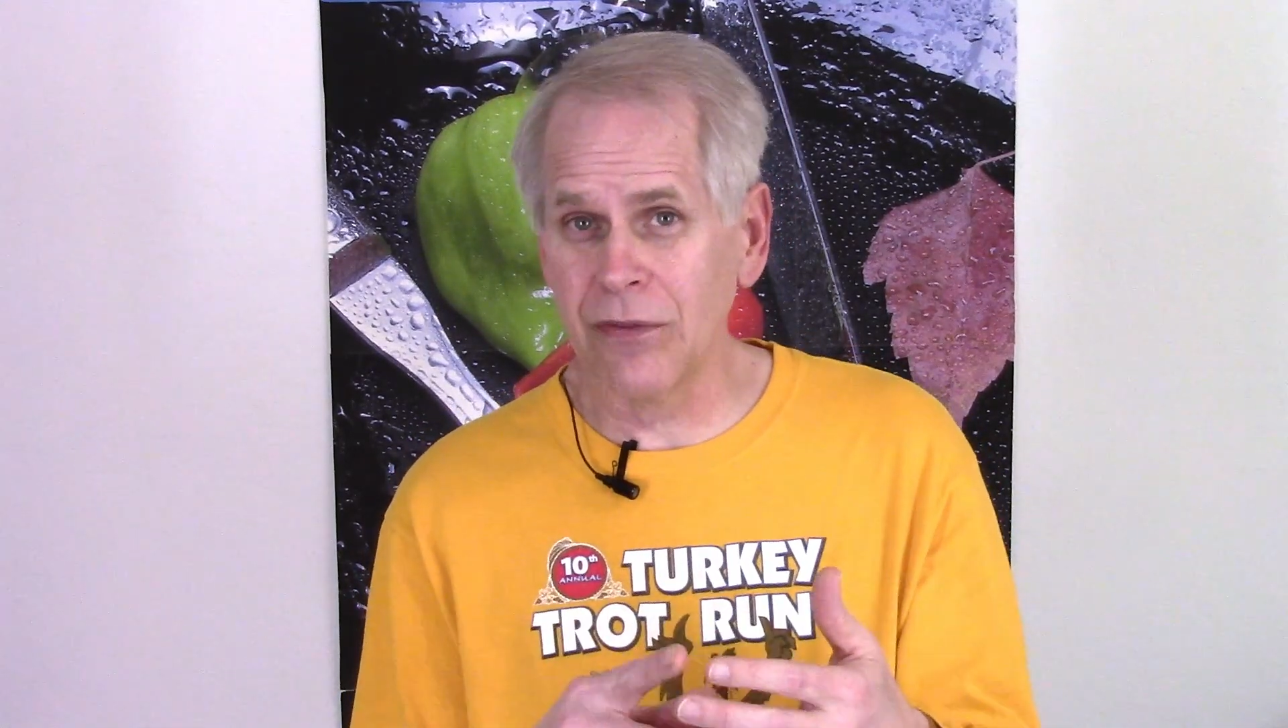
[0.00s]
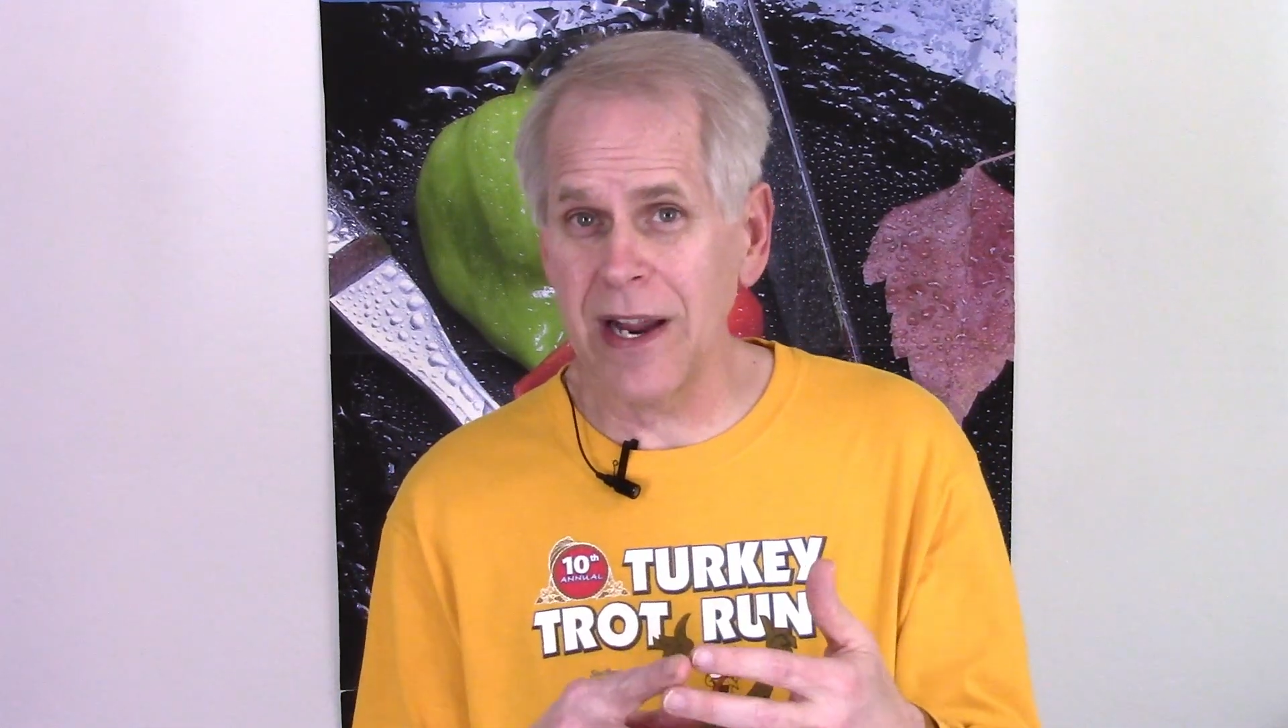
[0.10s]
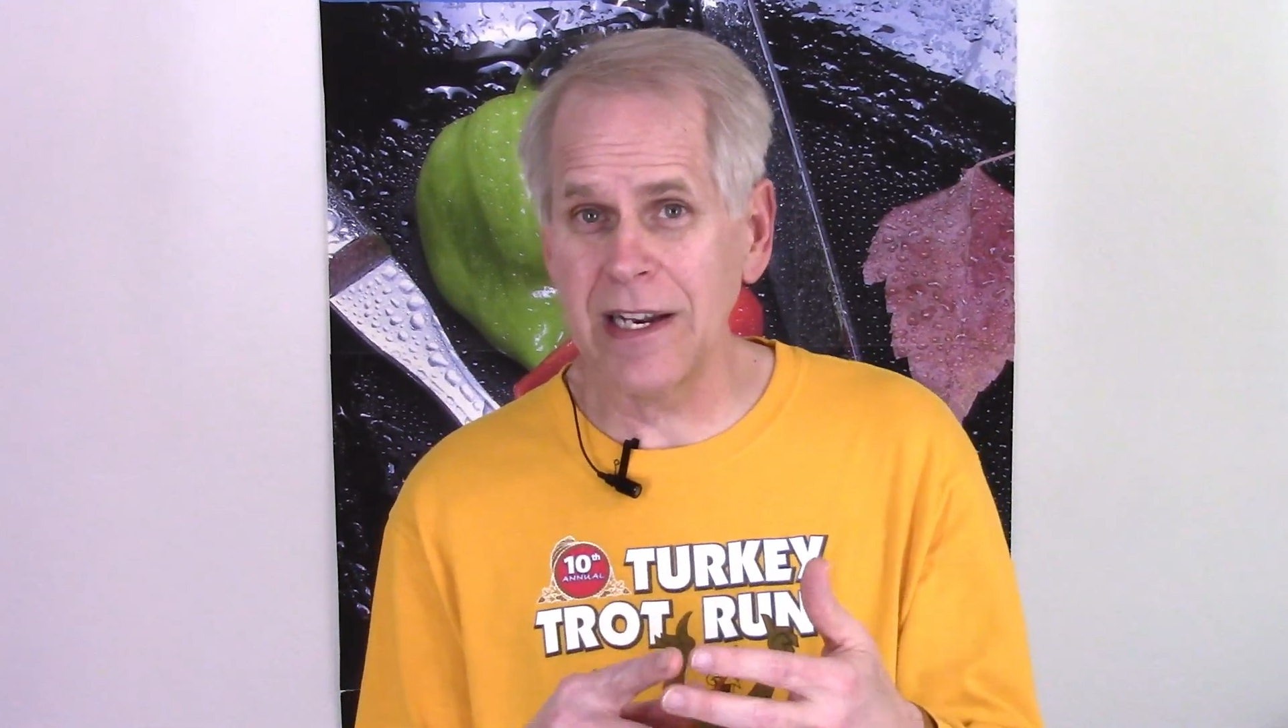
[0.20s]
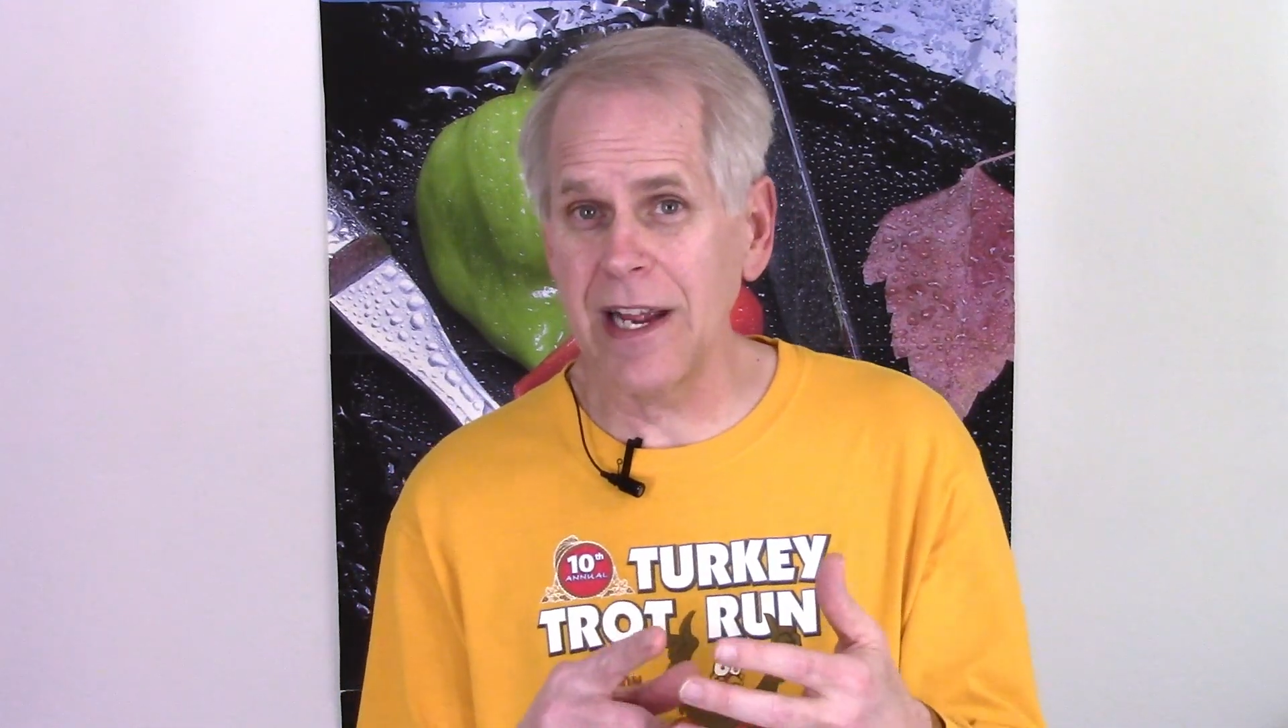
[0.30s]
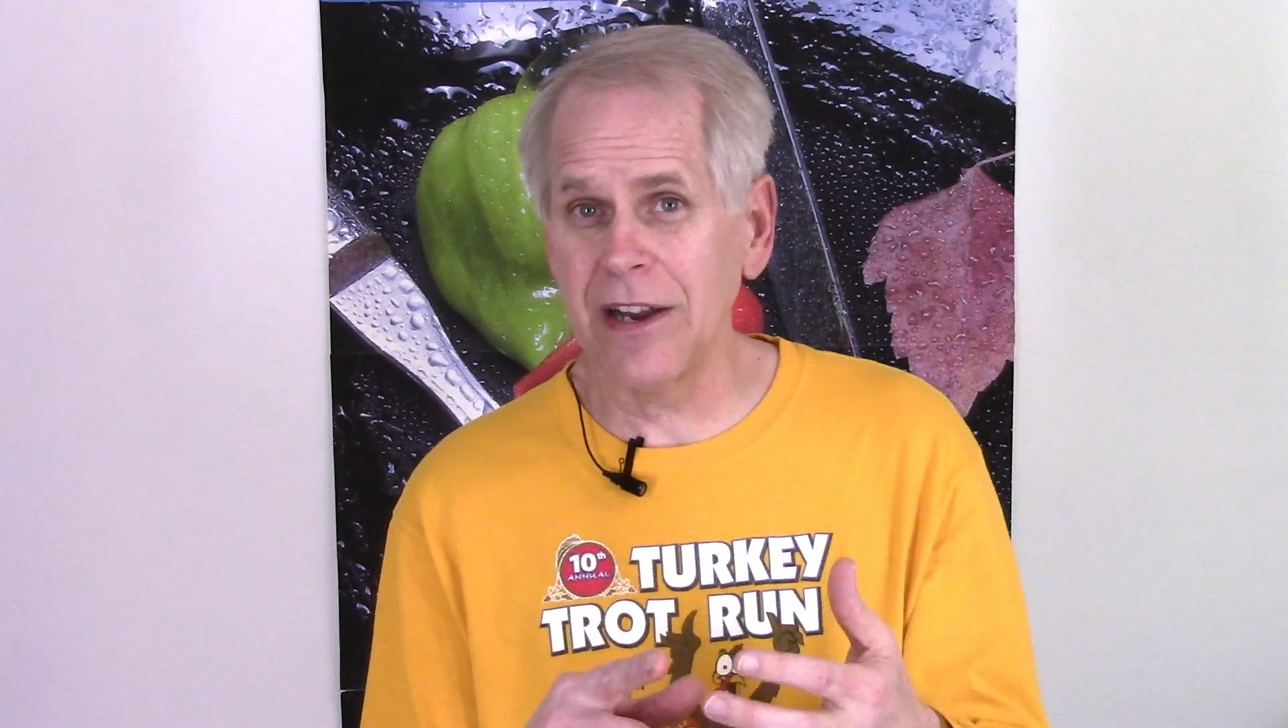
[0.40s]

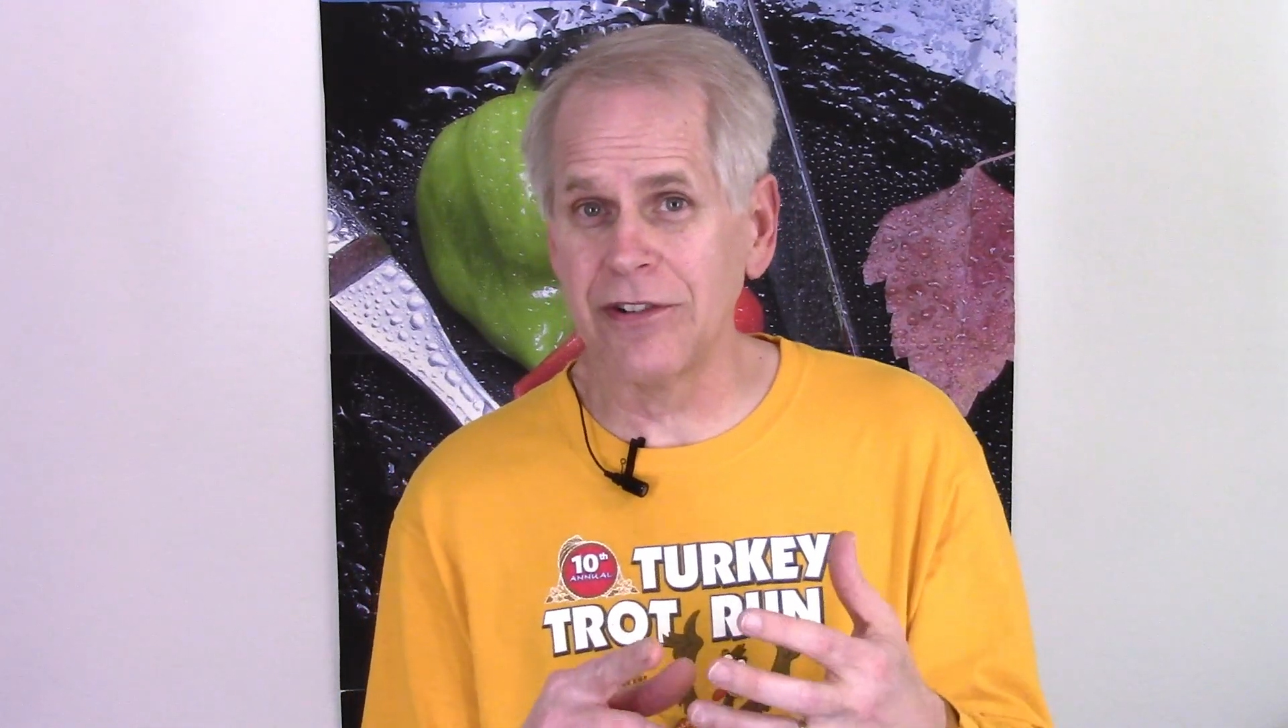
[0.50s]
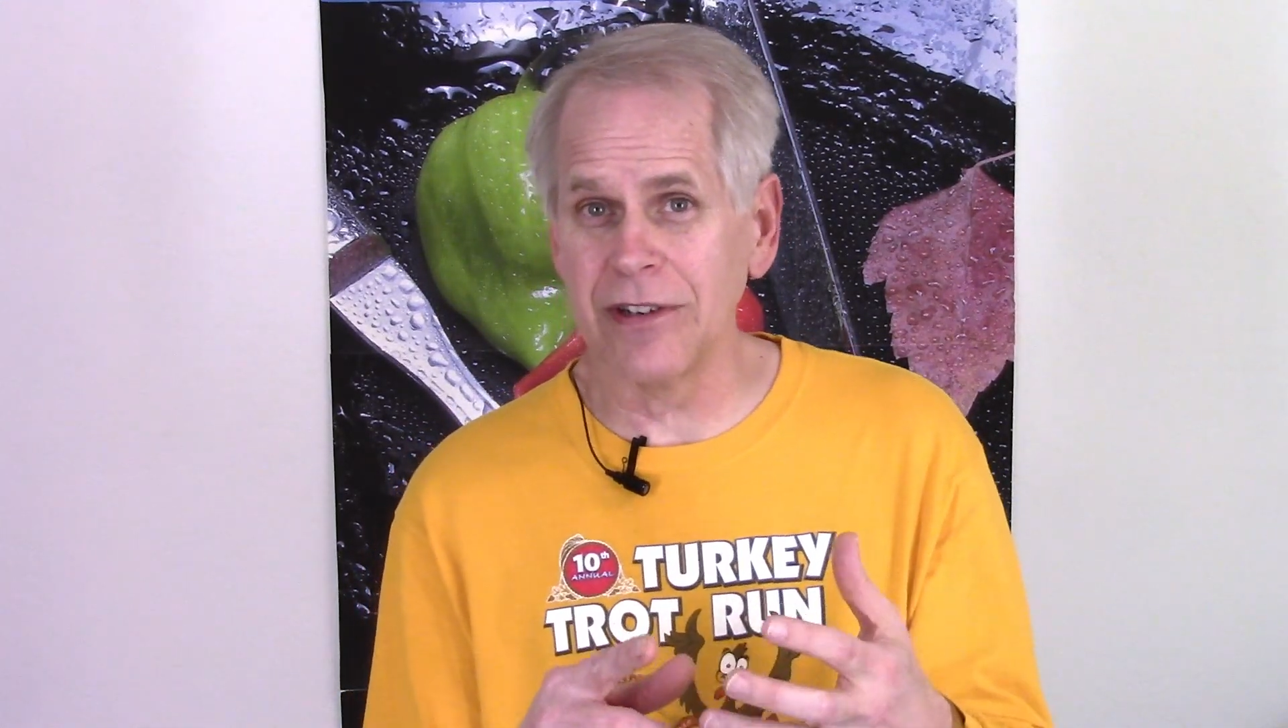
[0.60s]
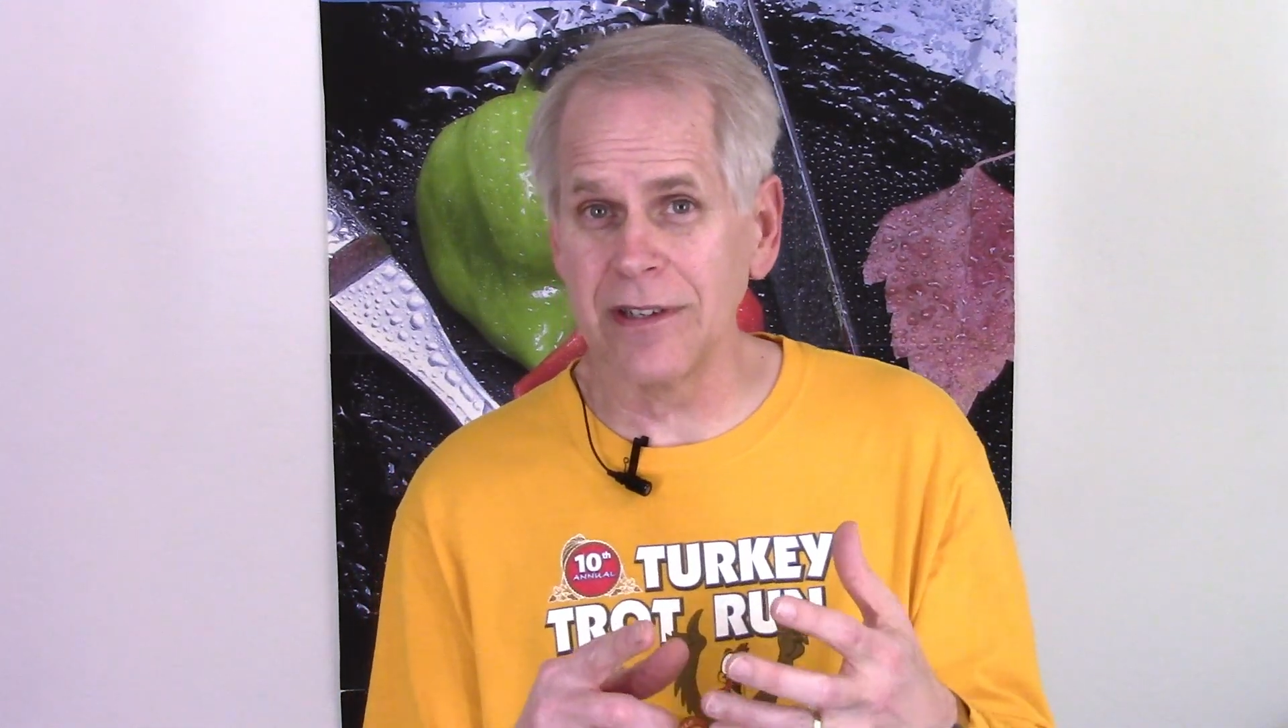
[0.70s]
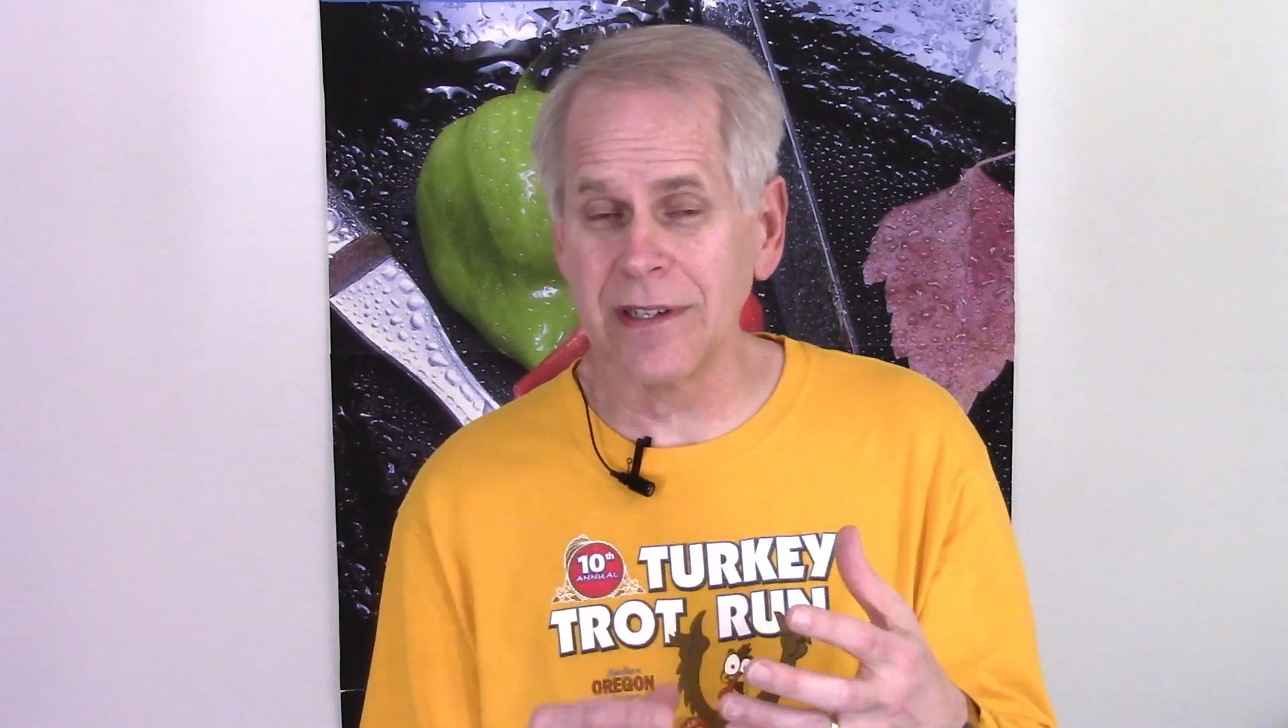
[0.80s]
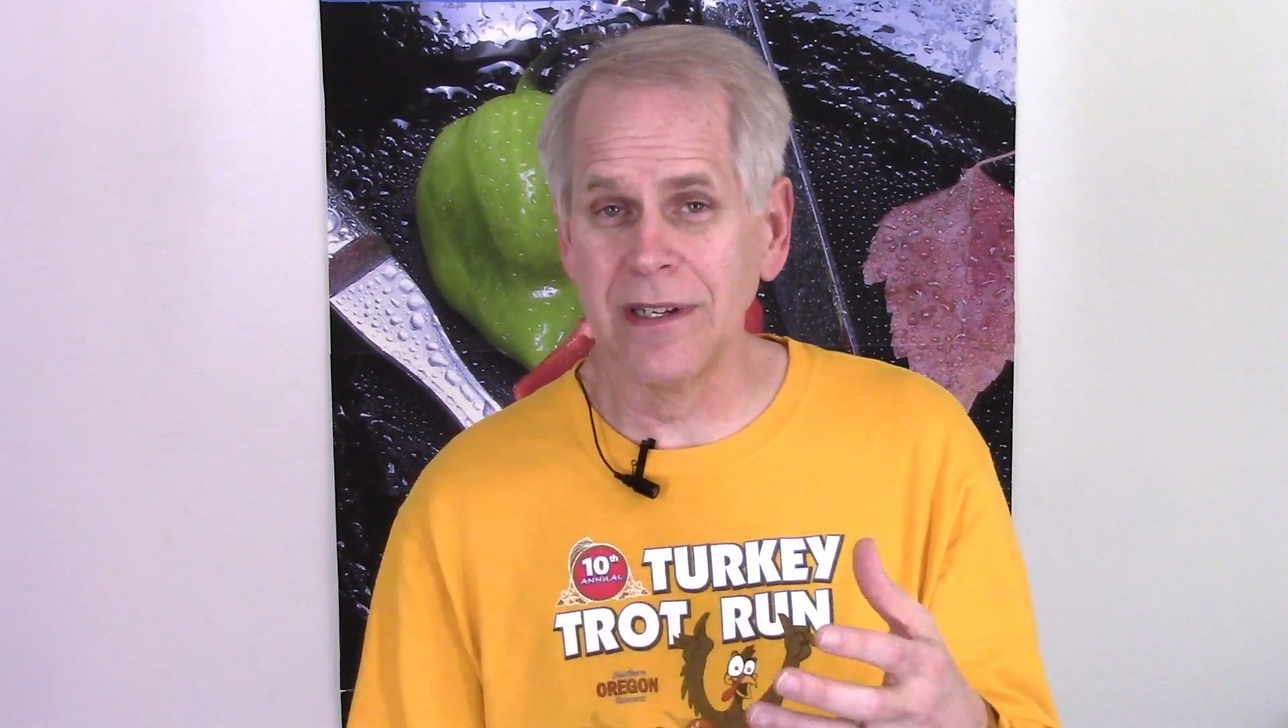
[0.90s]

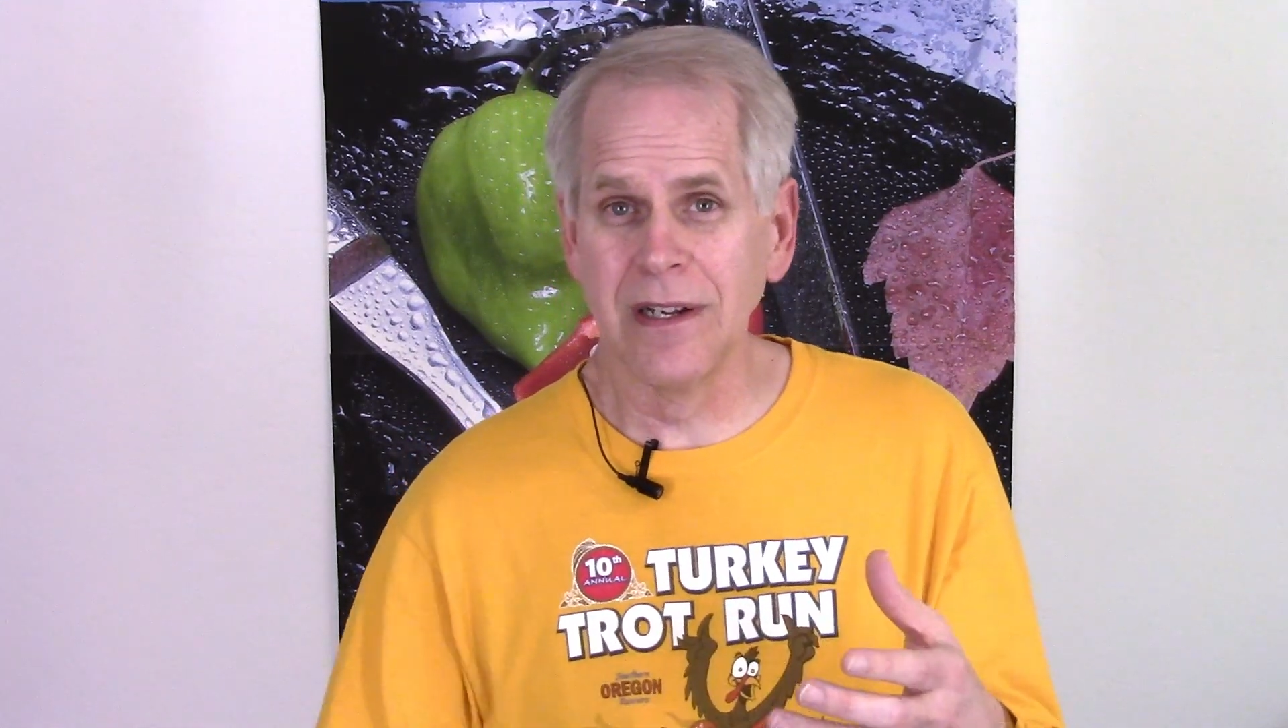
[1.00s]
radiation,